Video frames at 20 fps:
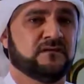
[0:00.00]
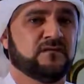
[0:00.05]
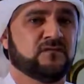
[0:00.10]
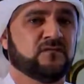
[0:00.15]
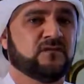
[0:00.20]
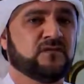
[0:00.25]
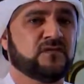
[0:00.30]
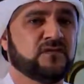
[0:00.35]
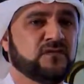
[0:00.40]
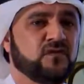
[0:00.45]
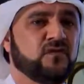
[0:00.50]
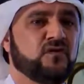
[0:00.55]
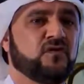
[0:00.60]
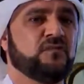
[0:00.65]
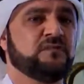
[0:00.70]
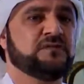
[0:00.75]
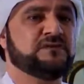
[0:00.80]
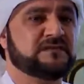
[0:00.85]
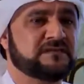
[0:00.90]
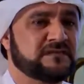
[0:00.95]
with no
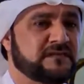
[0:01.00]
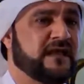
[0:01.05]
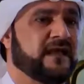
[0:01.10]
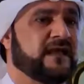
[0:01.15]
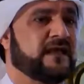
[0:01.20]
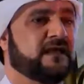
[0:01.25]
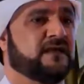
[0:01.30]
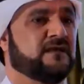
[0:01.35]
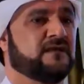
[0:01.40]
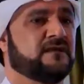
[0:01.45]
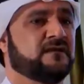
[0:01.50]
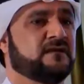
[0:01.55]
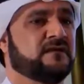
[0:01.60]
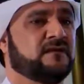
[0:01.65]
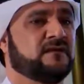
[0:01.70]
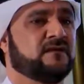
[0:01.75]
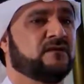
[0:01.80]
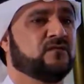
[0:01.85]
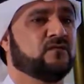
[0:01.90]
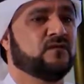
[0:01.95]
mistake,
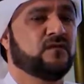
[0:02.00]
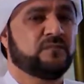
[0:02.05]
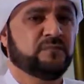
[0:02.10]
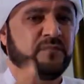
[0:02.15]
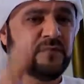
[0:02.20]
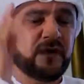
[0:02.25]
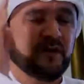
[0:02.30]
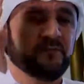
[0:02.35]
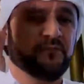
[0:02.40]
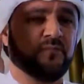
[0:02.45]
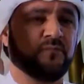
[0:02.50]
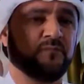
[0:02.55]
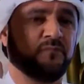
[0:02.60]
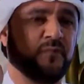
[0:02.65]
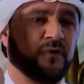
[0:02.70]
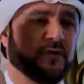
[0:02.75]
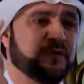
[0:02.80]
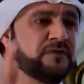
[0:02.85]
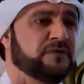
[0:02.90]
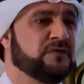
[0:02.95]
will be
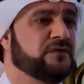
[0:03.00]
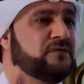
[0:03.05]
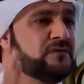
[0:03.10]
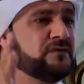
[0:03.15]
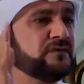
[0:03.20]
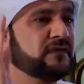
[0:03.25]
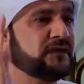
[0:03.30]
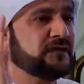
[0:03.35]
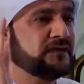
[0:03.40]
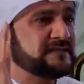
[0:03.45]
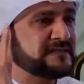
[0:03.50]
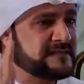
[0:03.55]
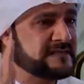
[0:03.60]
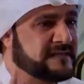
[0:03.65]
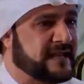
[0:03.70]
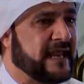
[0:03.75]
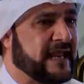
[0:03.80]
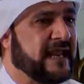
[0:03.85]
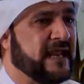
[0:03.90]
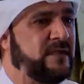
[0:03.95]
pointing to the
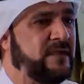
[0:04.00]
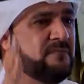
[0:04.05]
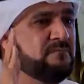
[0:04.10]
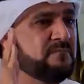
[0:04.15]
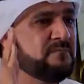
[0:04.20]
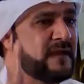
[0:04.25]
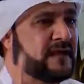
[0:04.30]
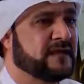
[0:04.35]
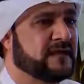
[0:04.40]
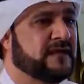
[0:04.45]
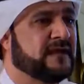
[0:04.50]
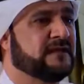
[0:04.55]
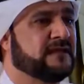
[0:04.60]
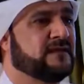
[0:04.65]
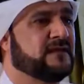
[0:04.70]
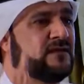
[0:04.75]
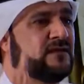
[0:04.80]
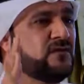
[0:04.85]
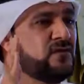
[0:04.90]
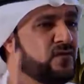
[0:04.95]
same
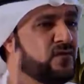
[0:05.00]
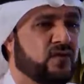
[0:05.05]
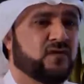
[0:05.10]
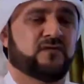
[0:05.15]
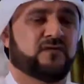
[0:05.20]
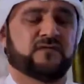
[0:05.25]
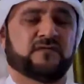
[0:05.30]
magnetic north.